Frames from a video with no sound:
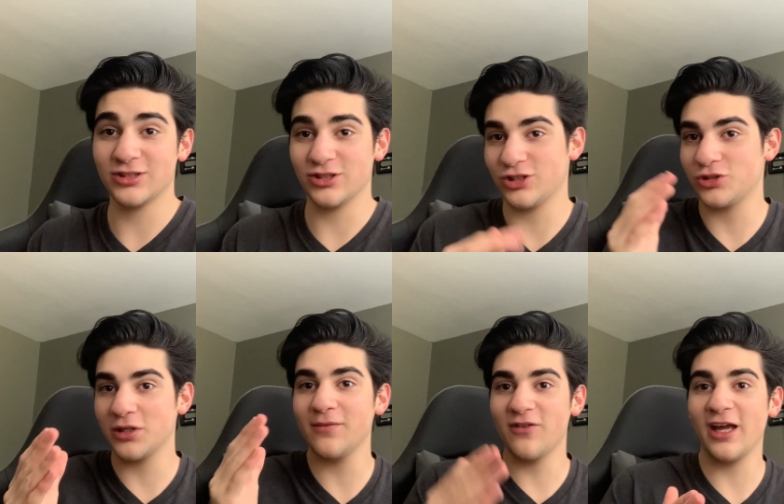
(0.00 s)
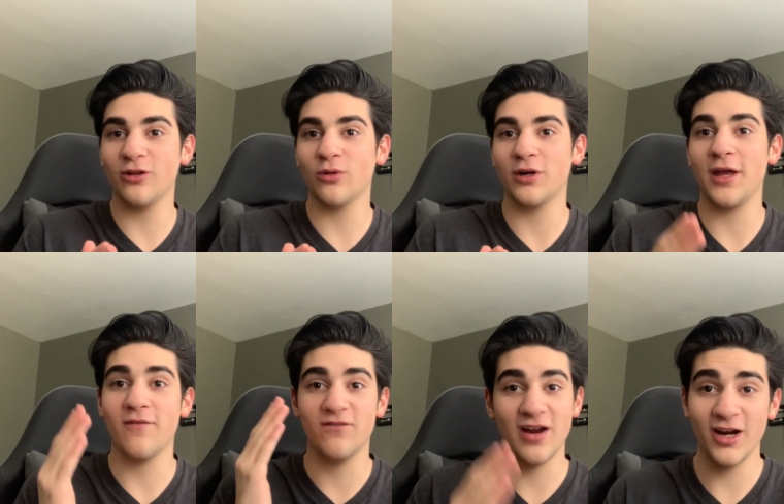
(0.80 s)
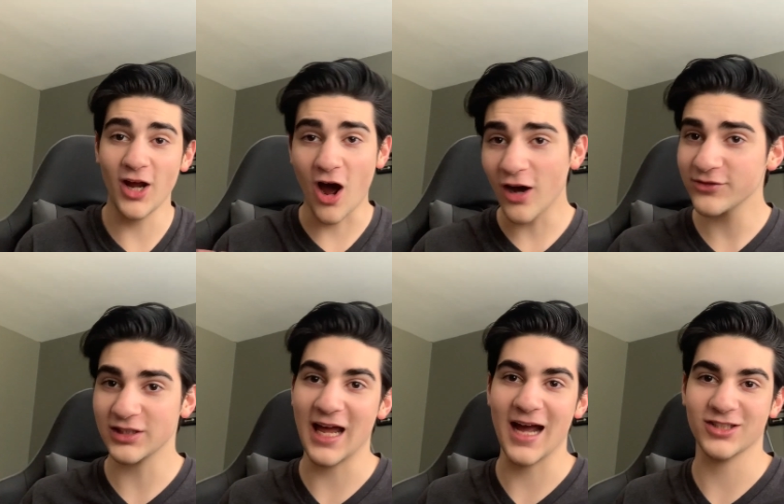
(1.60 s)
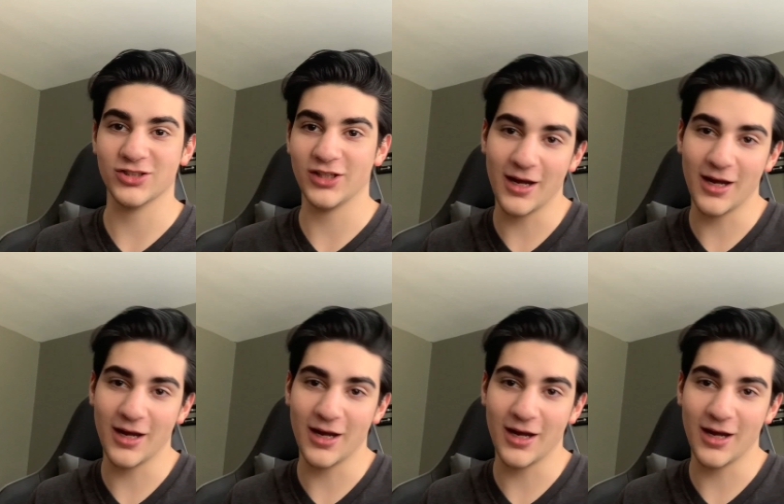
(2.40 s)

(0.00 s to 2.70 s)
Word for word: to stream Vainglory very often, actually.